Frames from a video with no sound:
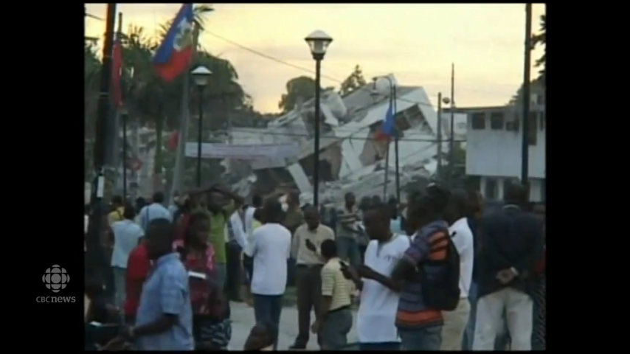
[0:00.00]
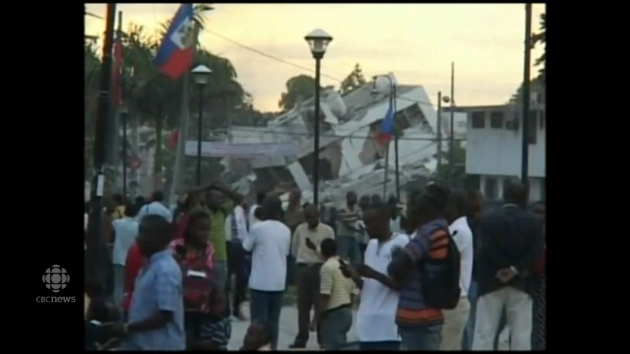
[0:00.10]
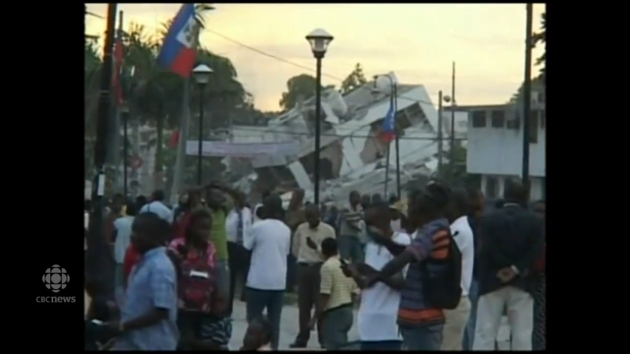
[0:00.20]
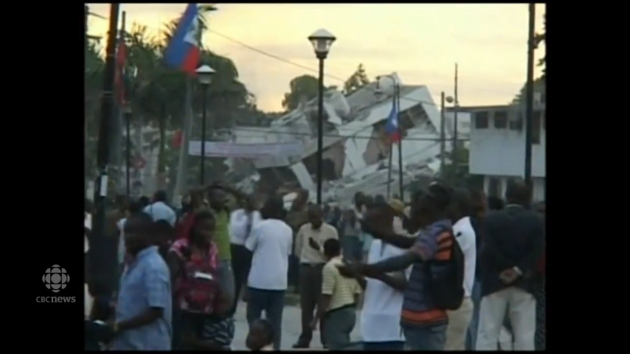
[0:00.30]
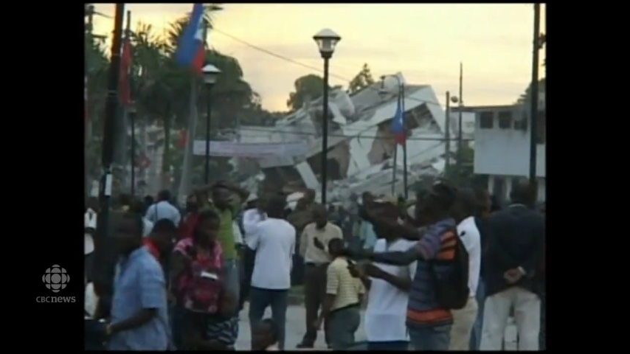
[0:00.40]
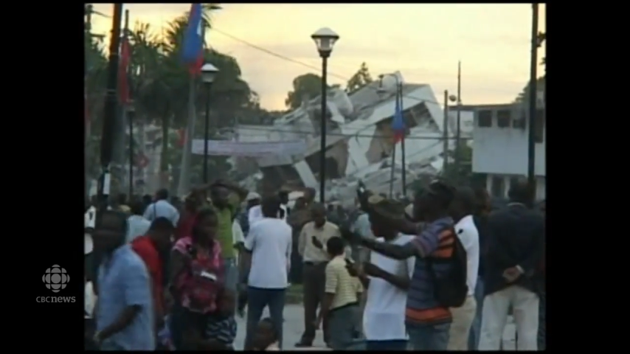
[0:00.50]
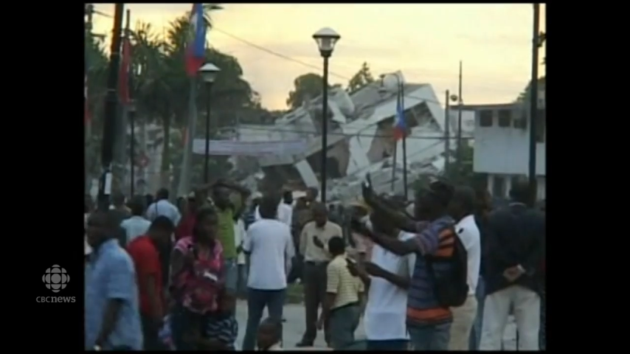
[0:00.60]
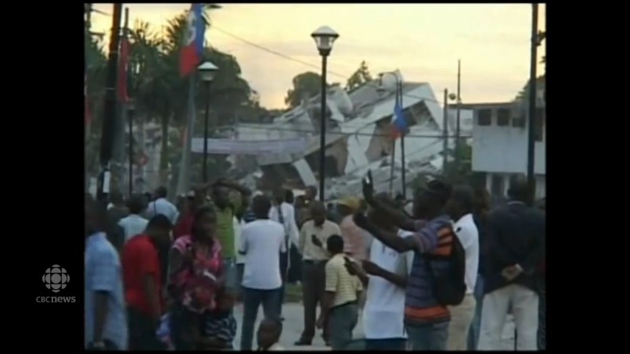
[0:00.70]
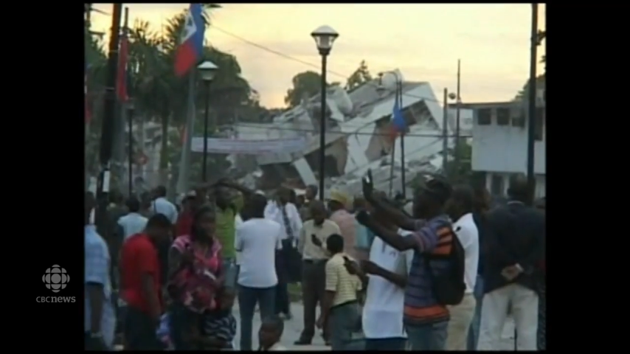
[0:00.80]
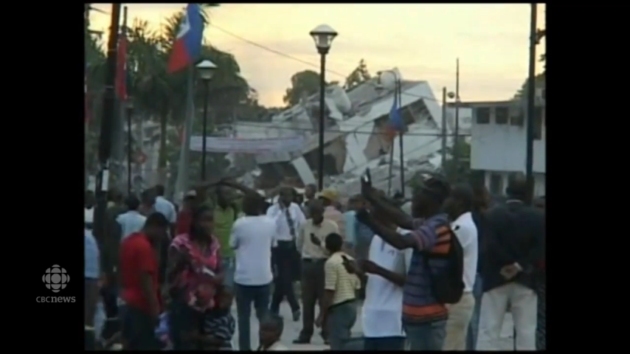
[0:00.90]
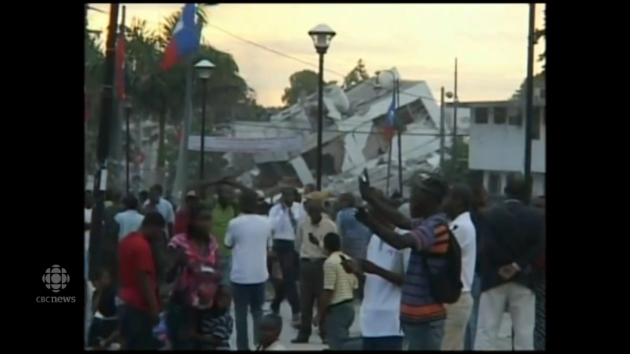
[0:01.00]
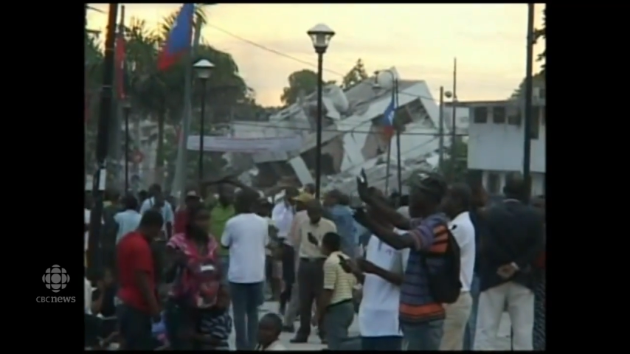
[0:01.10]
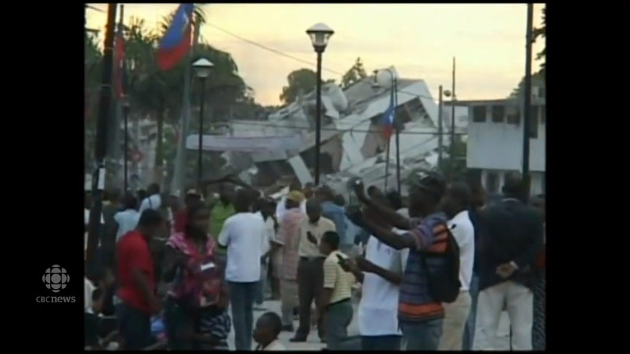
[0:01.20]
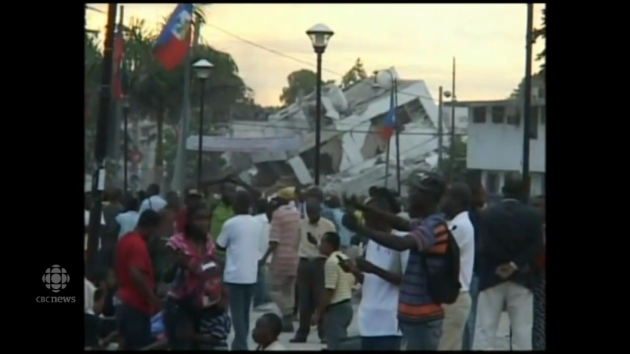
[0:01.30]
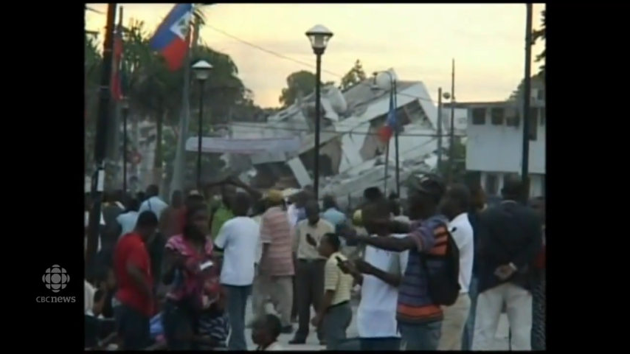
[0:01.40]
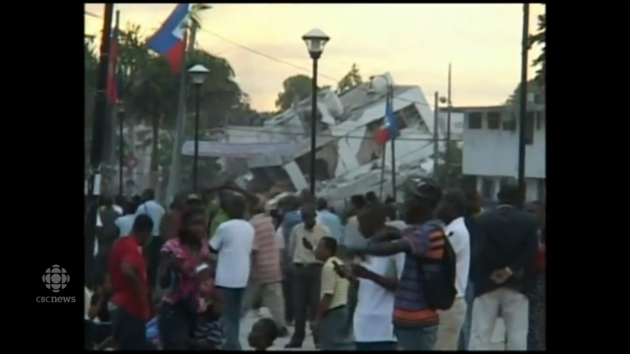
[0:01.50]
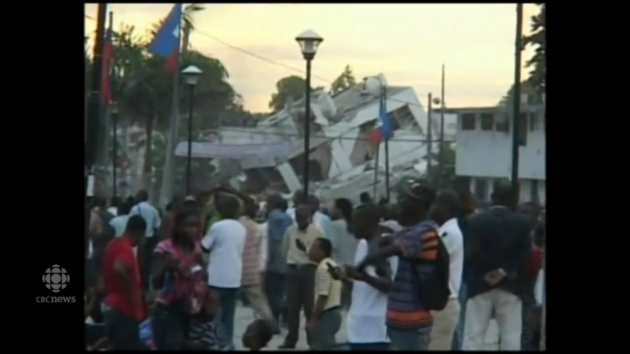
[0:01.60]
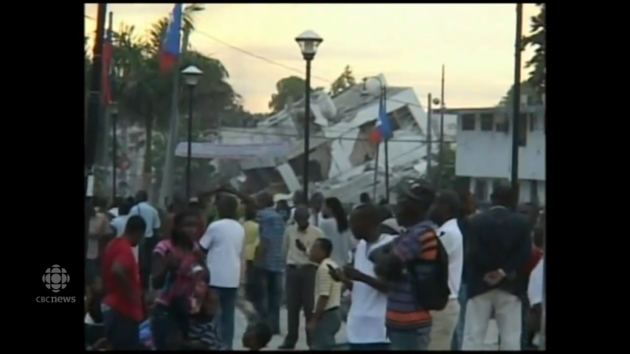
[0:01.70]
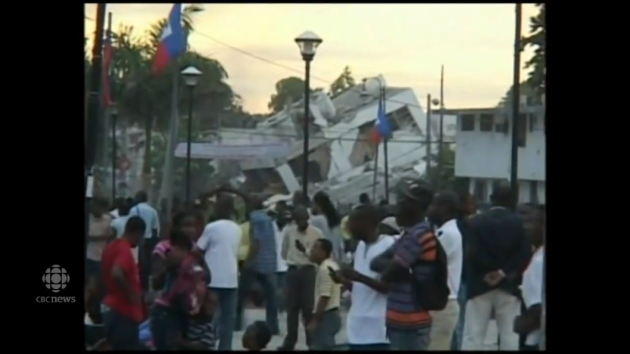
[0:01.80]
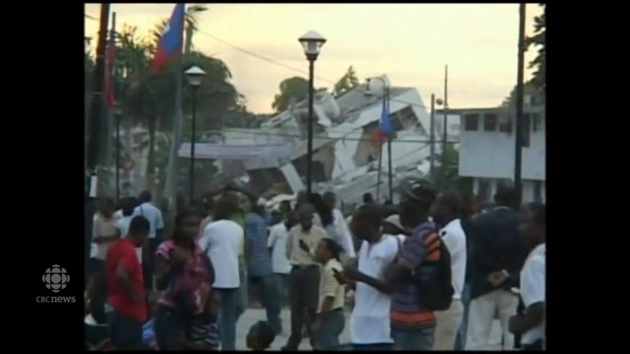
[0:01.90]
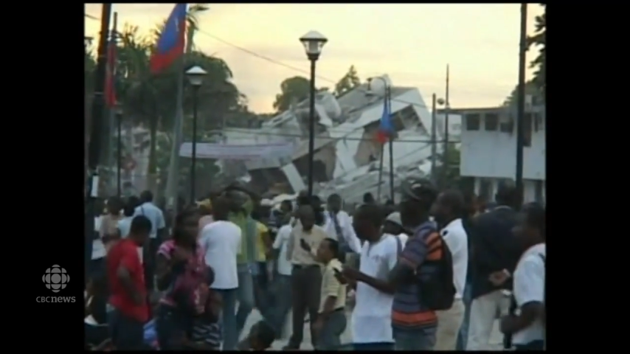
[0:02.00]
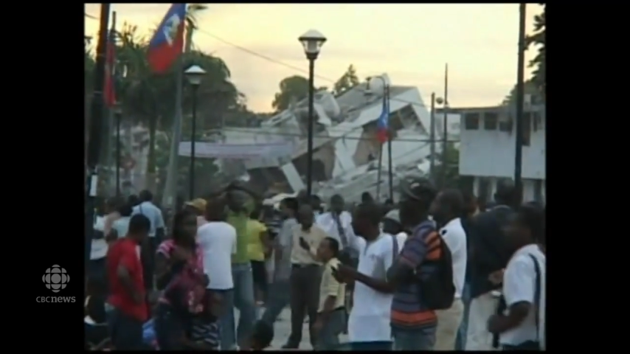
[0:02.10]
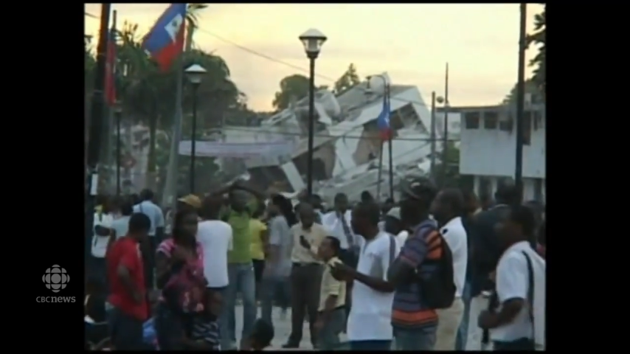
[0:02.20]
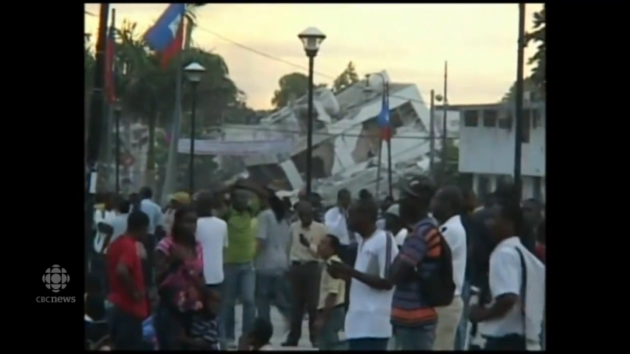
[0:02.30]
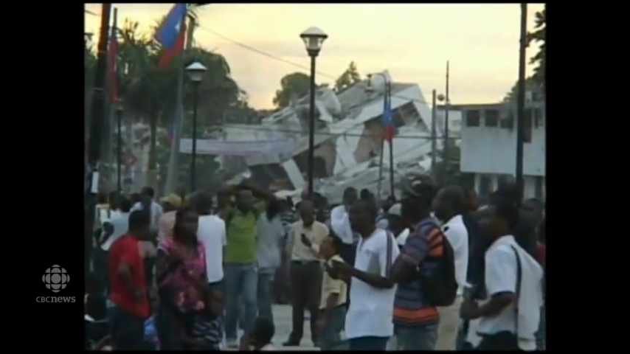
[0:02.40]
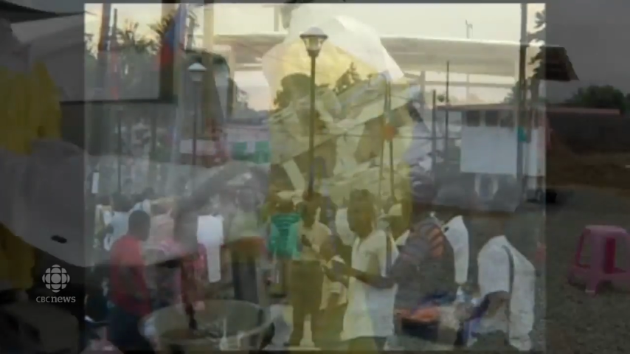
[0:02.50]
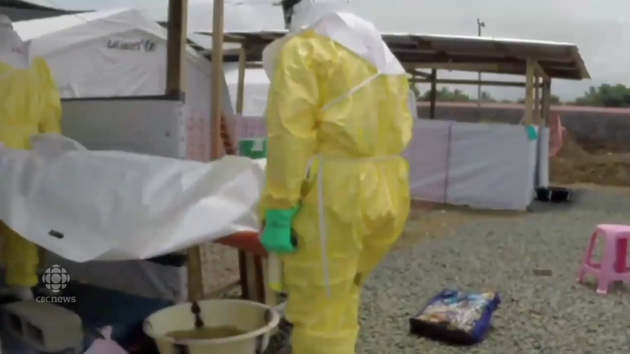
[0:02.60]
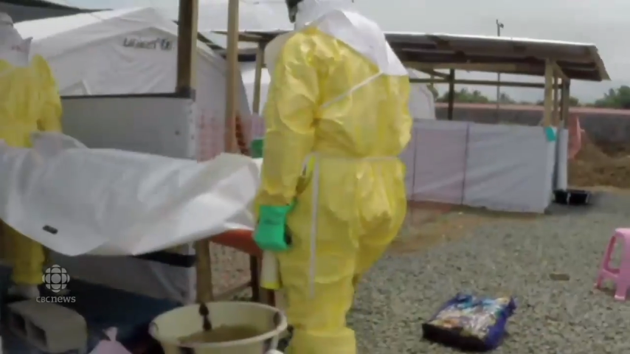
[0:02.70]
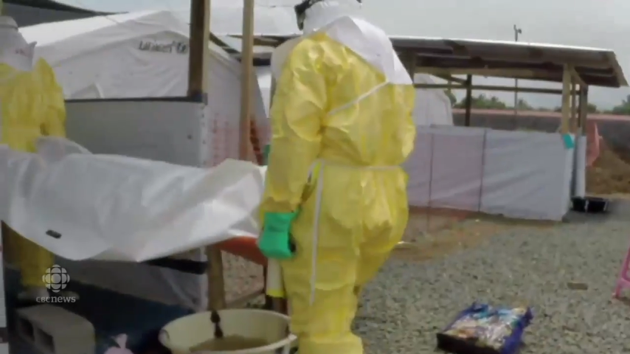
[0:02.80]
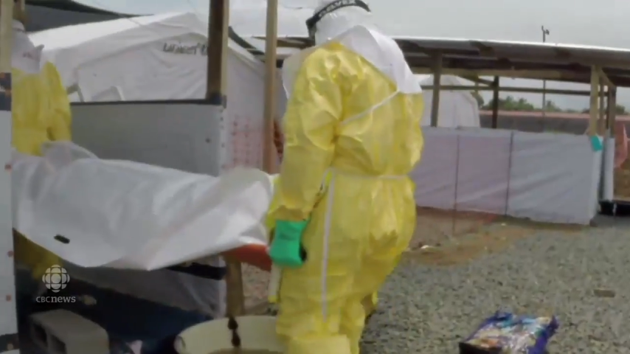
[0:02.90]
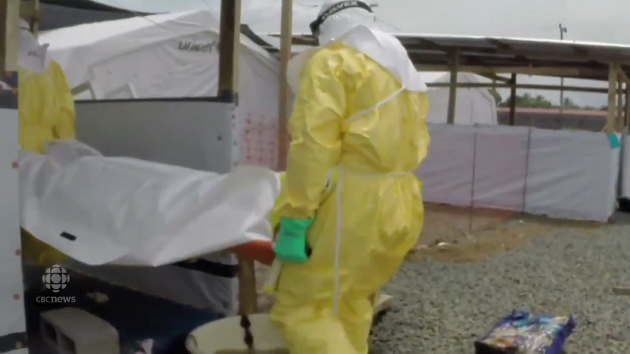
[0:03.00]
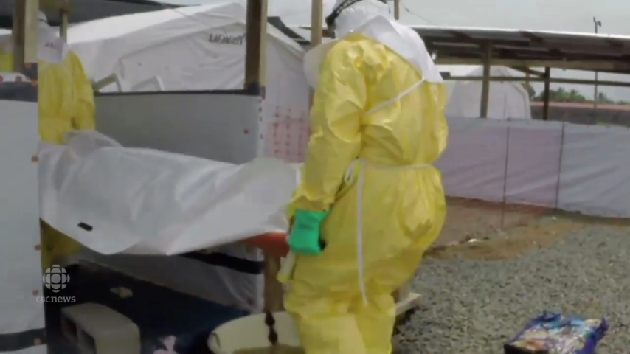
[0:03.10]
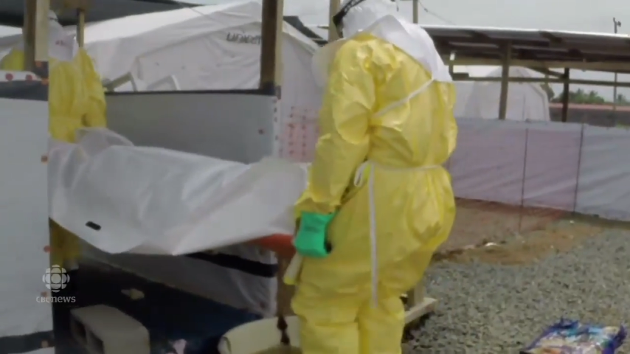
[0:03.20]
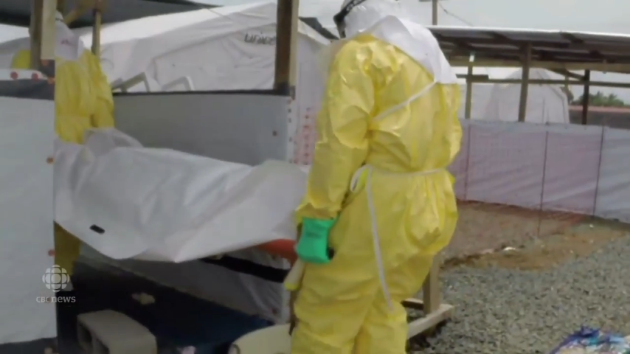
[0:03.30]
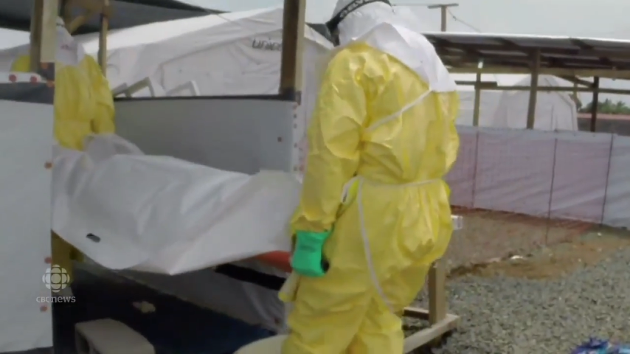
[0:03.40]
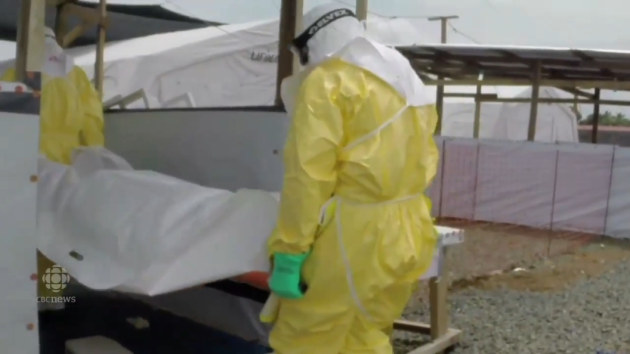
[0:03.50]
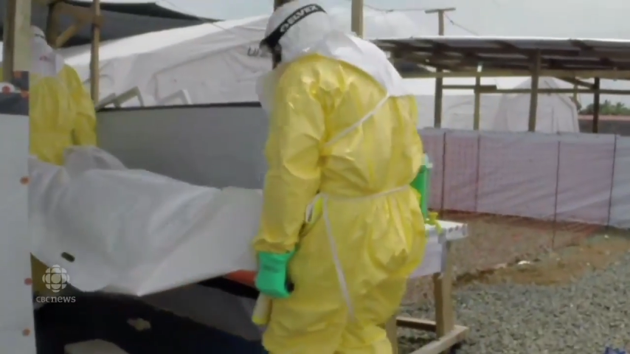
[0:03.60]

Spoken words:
Nobody's mouth can be seen.